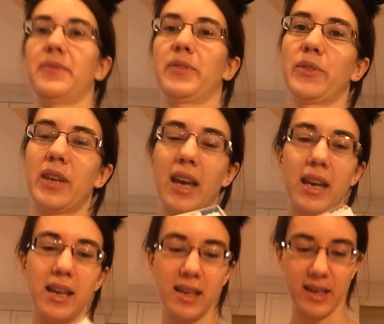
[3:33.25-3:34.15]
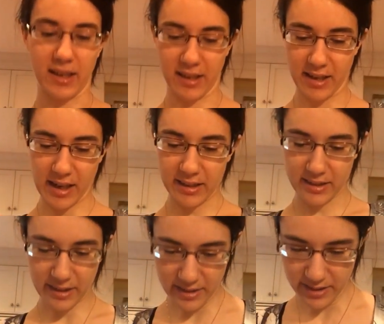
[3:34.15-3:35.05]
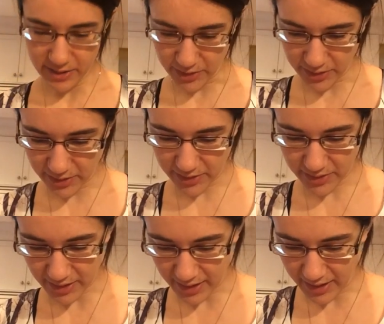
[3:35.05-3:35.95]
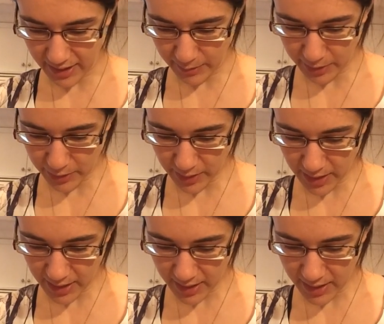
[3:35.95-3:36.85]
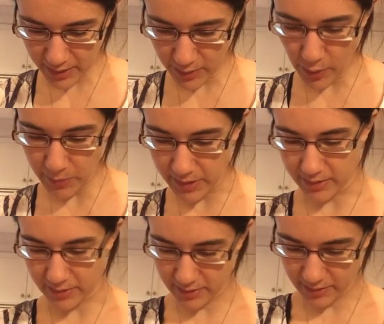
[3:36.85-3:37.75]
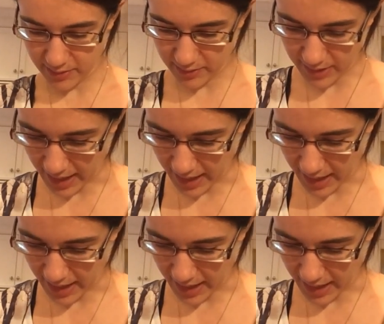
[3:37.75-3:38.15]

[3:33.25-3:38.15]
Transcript: Okay, I got the scissors, and I'm going to try to open this